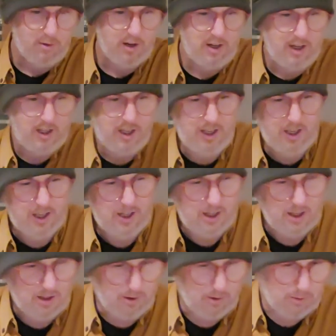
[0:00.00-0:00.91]
in here
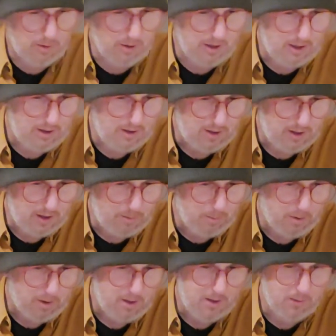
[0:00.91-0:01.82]
though. At the
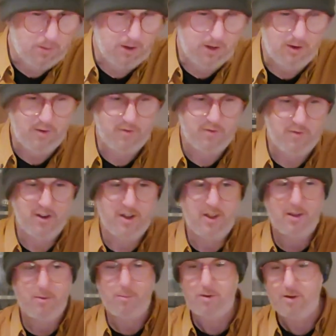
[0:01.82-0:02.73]
bottom, I couldn't
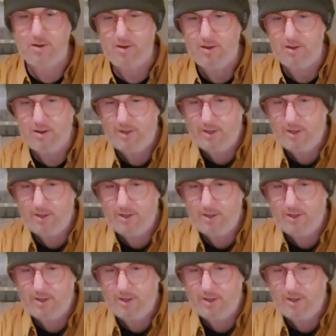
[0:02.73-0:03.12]
find them.